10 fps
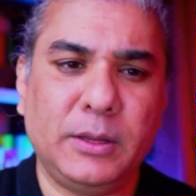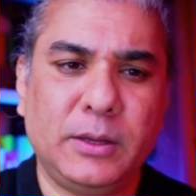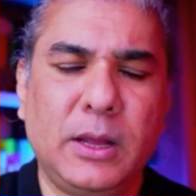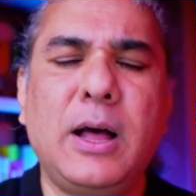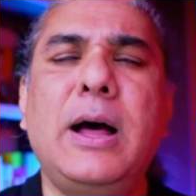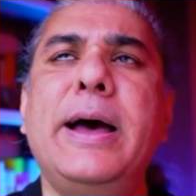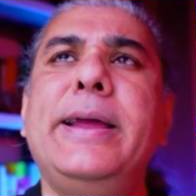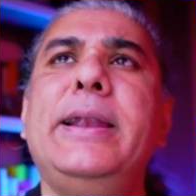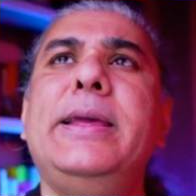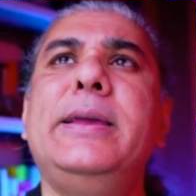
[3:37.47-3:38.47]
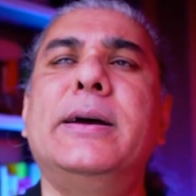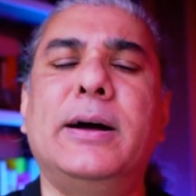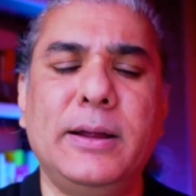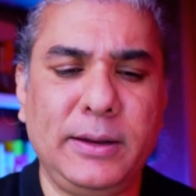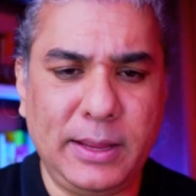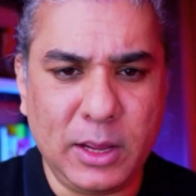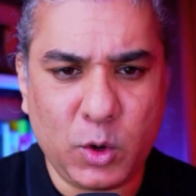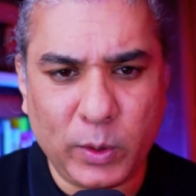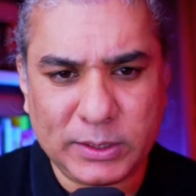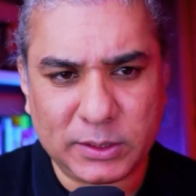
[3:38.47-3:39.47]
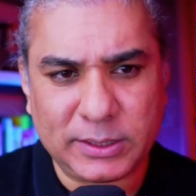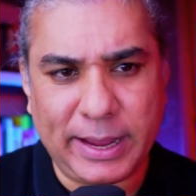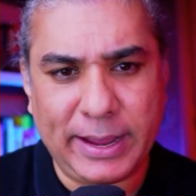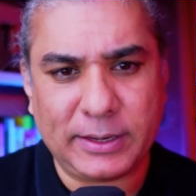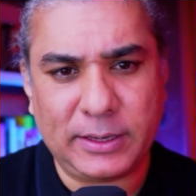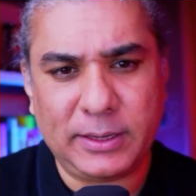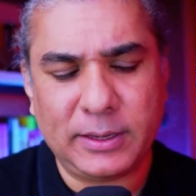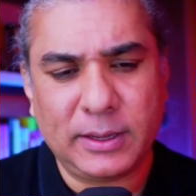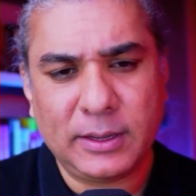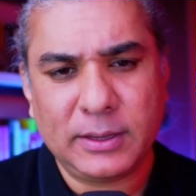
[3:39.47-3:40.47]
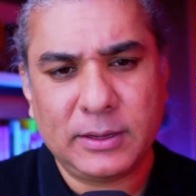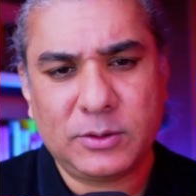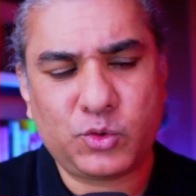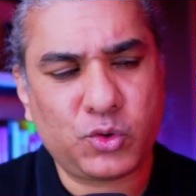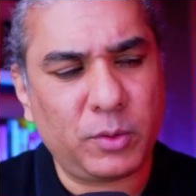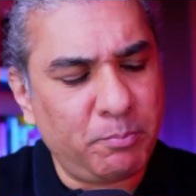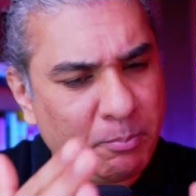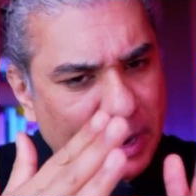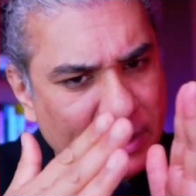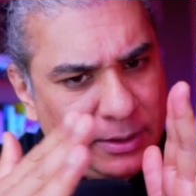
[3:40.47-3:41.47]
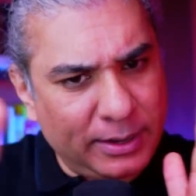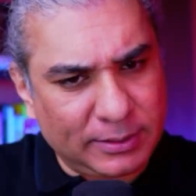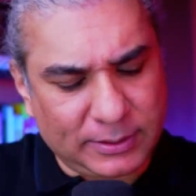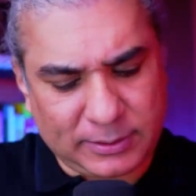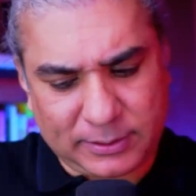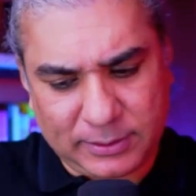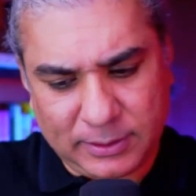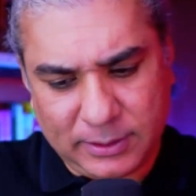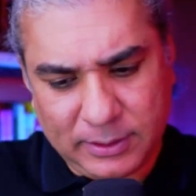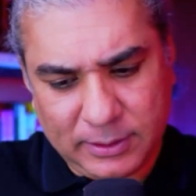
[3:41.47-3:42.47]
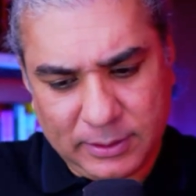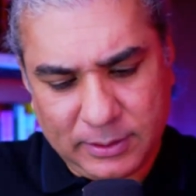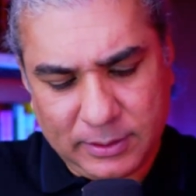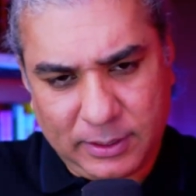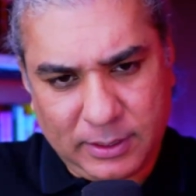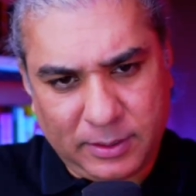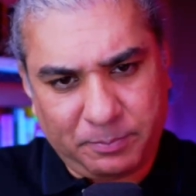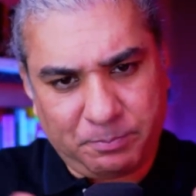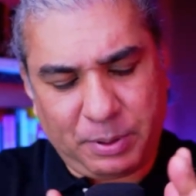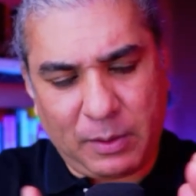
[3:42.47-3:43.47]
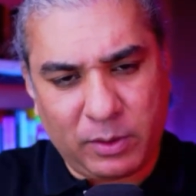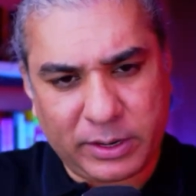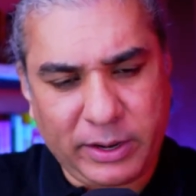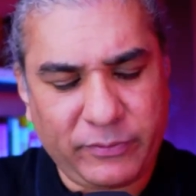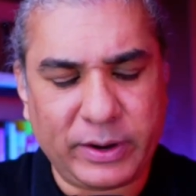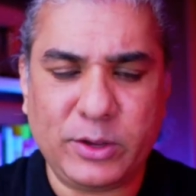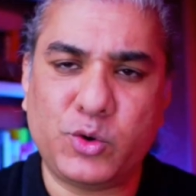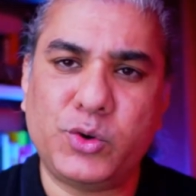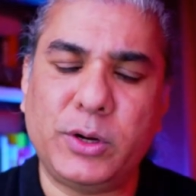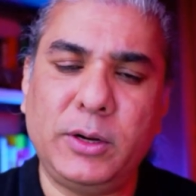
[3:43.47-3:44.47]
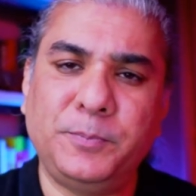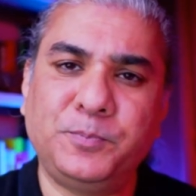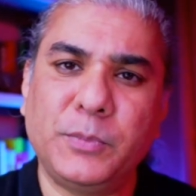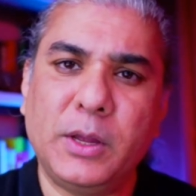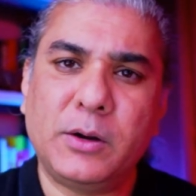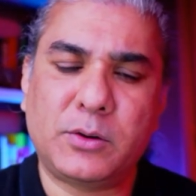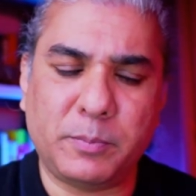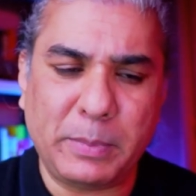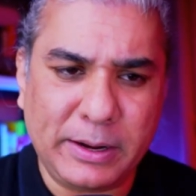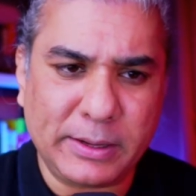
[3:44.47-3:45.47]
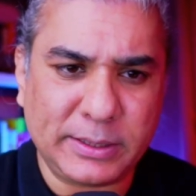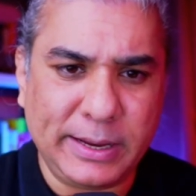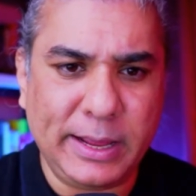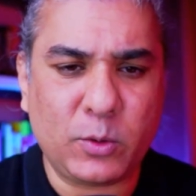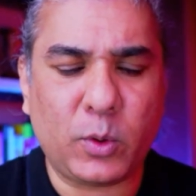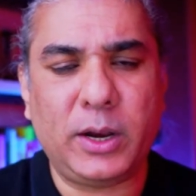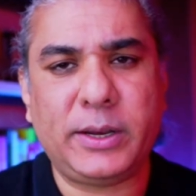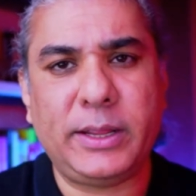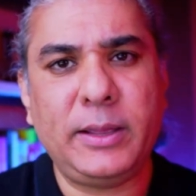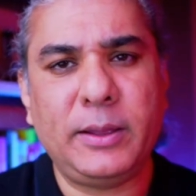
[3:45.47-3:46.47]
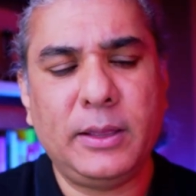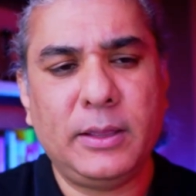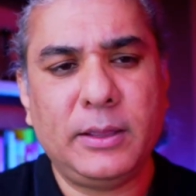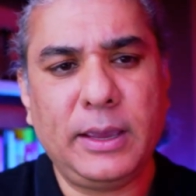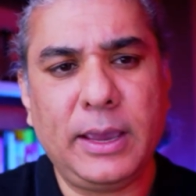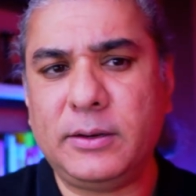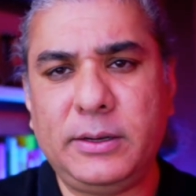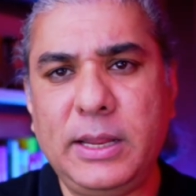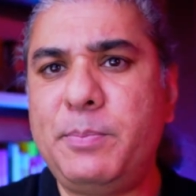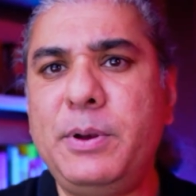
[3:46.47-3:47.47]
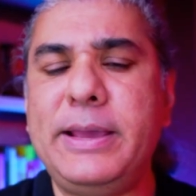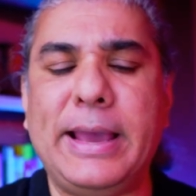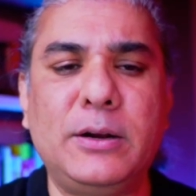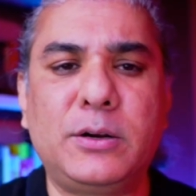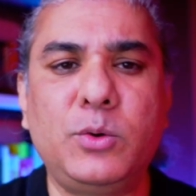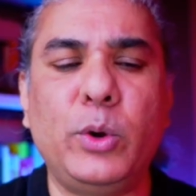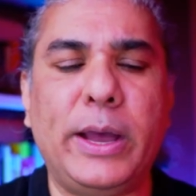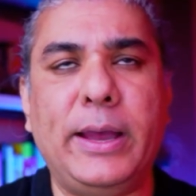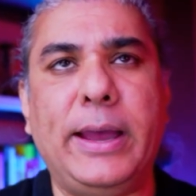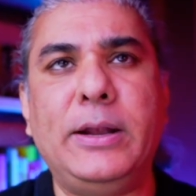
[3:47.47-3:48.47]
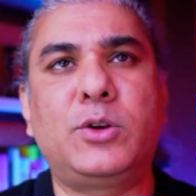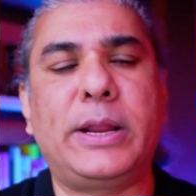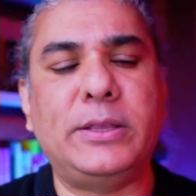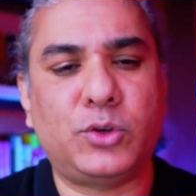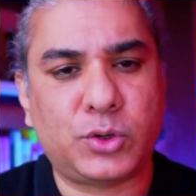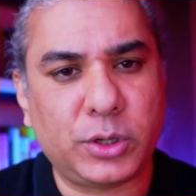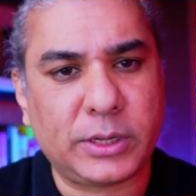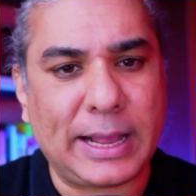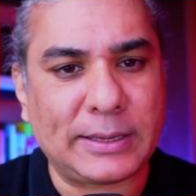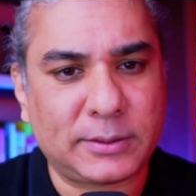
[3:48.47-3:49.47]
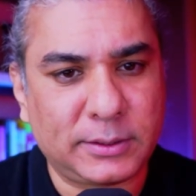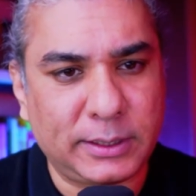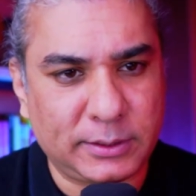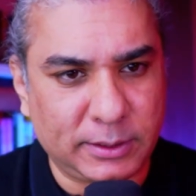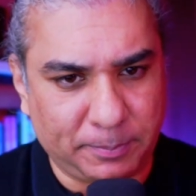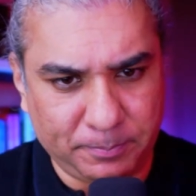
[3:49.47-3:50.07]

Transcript: A highly unequal society, tremendous uh, power differential, tremendous inequality, and a deeply entrenched caste system.